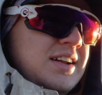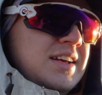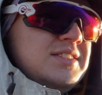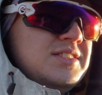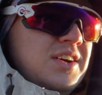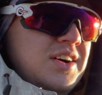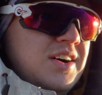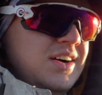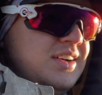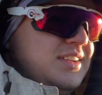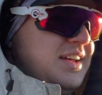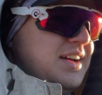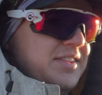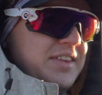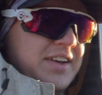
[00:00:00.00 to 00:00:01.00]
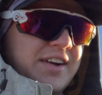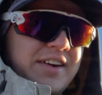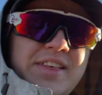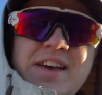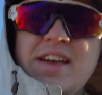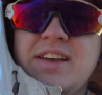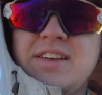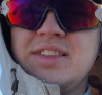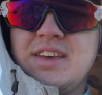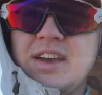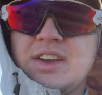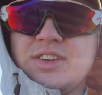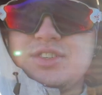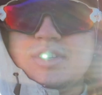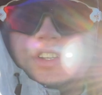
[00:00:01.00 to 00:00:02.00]
I saw down there, they
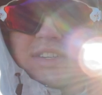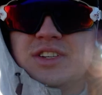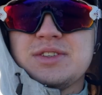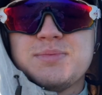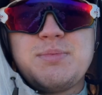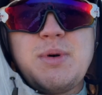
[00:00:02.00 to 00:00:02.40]
actually just